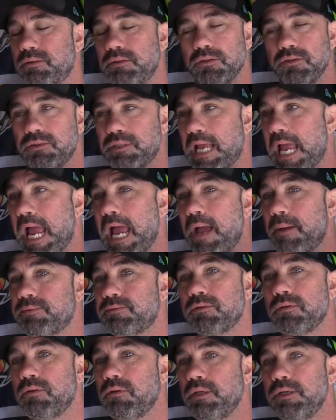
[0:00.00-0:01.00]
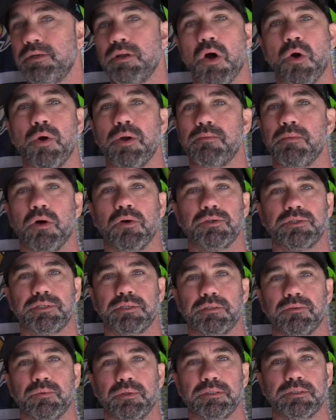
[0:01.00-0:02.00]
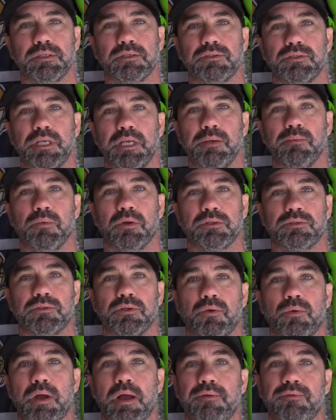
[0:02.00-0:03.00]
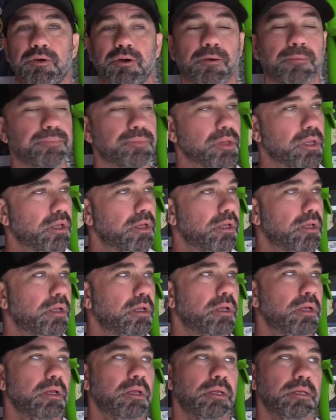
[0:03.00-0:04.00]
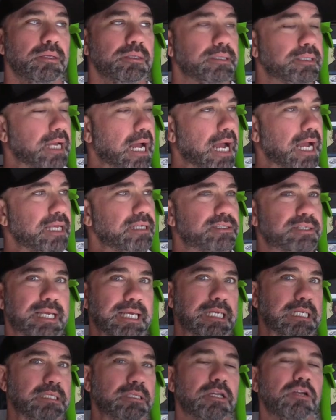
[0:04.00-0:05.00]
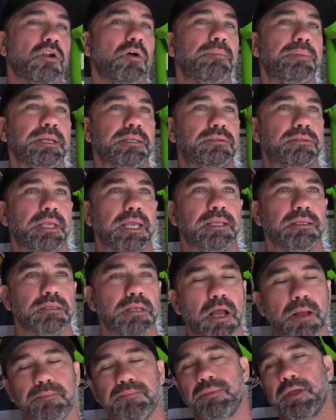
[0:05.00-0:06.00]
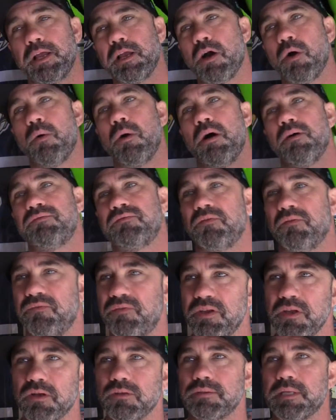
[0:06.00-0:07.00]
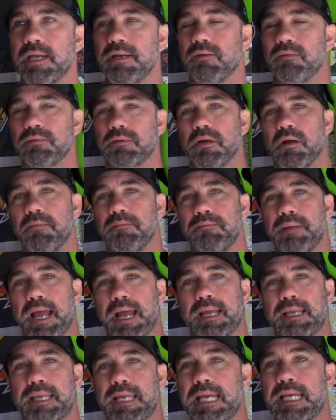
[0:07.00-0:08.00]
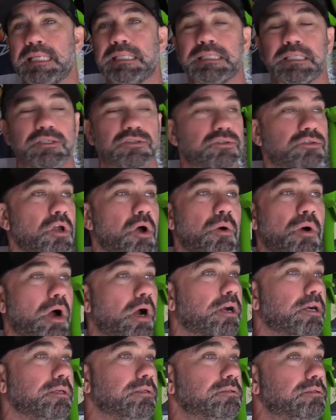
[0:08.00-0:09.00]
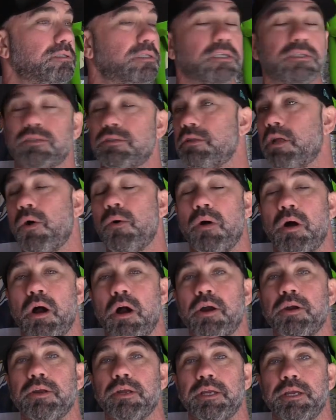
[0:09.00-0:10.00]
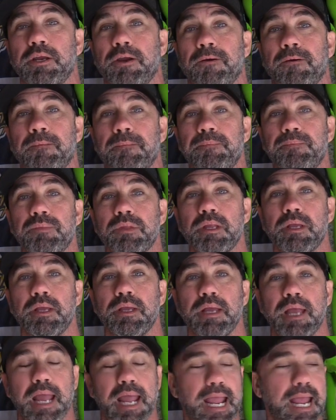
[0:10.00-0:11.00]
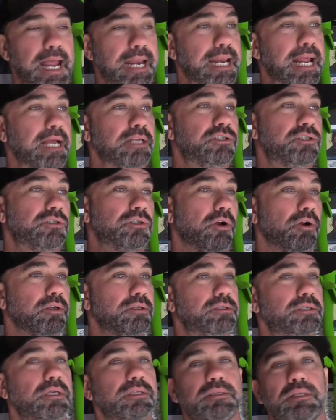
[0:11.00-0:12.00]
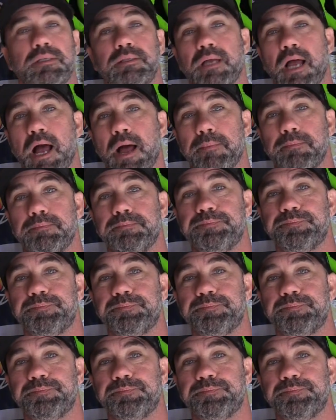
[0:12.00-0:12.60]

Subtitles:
There's absolutely no emotion with this team whatsoever. Guys get a little bit dinged up. They go off the field. They don't come back in. There's no heart. There's no heart here. And that starts at the top.